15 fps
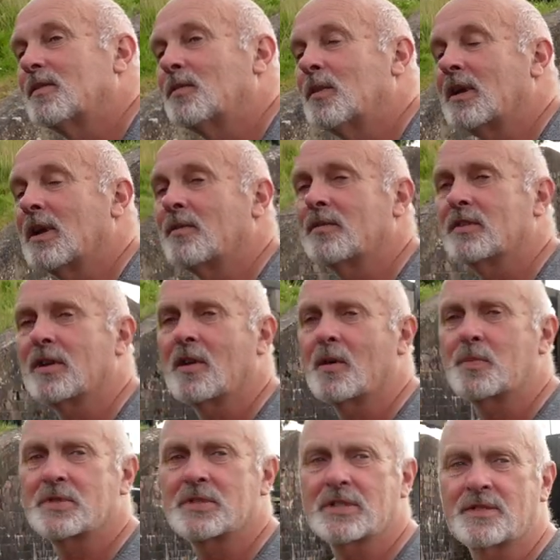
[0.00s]
Whatever the
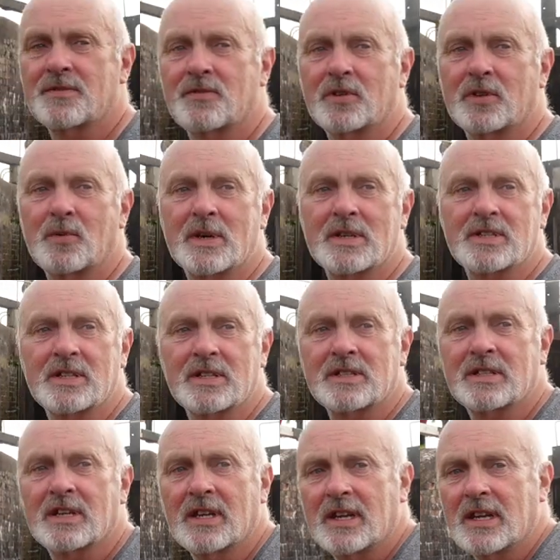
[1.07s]
opposite of request is.
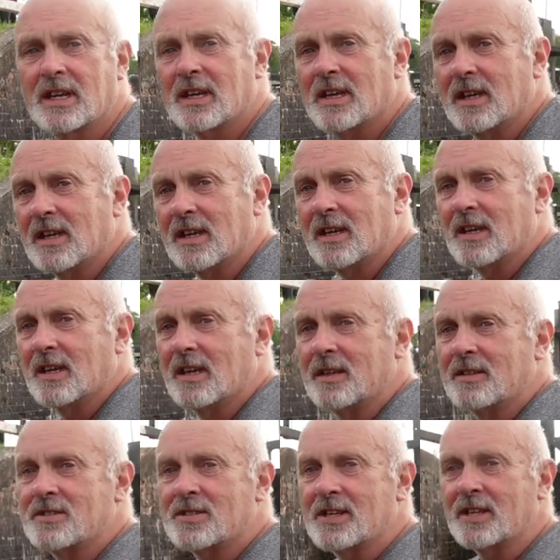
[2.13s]

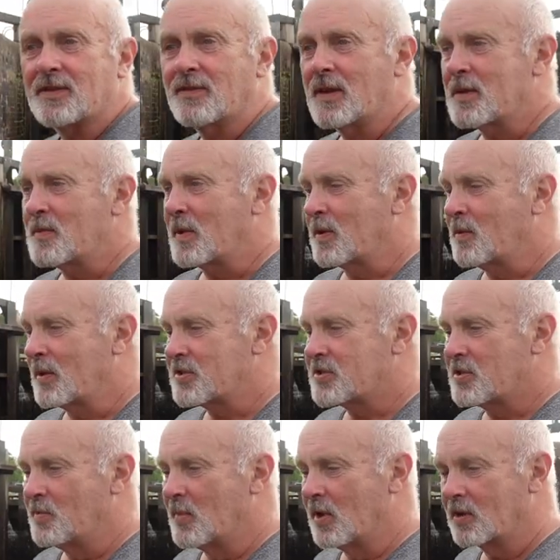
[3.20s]
And said, if anybody
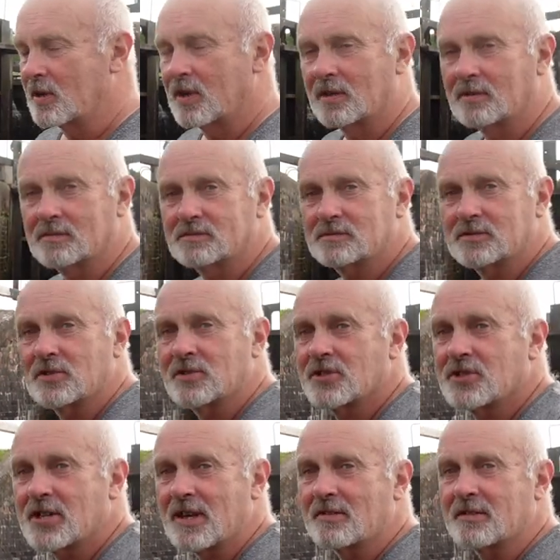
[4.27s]
wants a mug, just
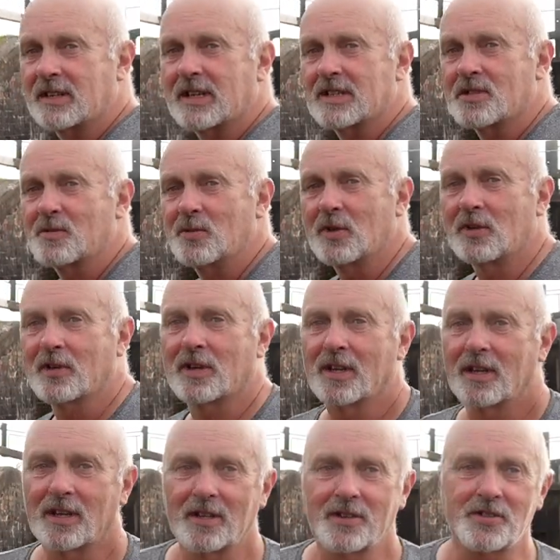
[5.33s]
shout, "Giz a mug."
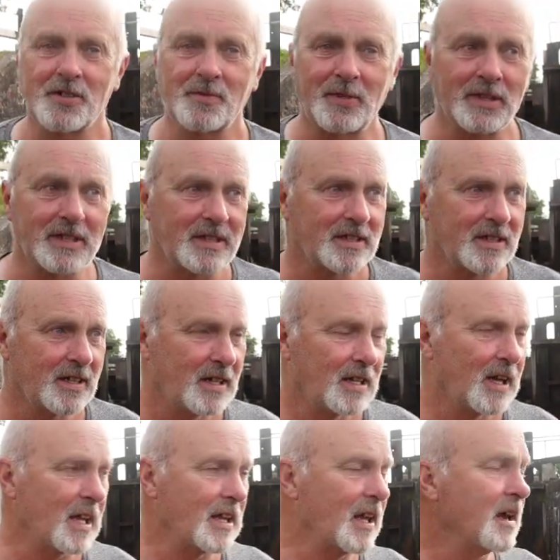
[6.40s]
And somebody,
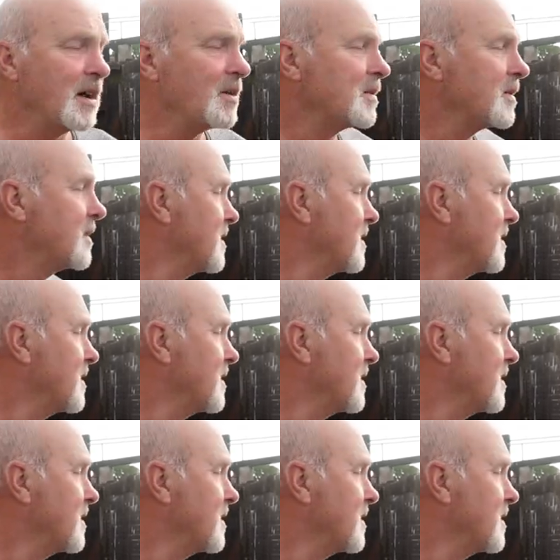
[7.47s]
hello?